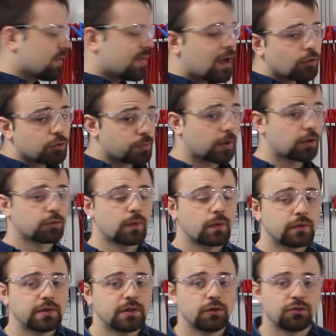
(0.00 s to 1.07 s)
That was because we
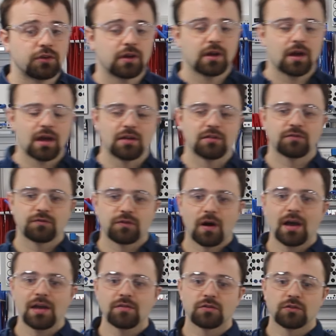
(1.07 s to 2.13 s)
were using a
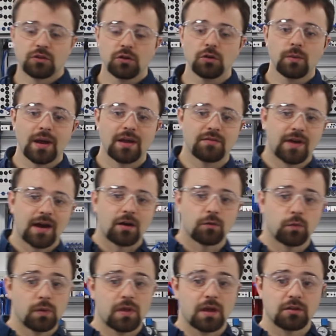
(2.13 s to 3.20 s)
5 two-way
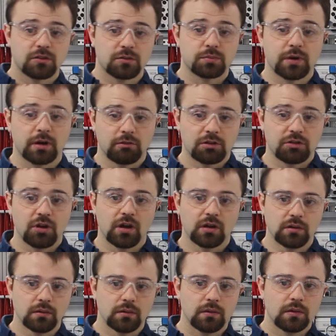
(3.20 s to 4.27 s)
valve with a spring return.